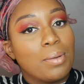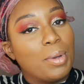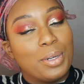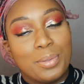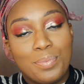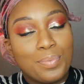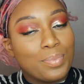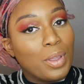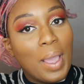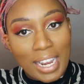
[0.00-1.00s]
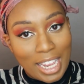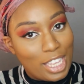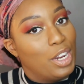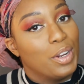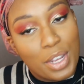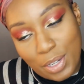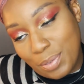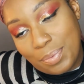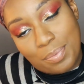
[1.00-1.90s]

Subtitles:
Come on, don't act like you don't know.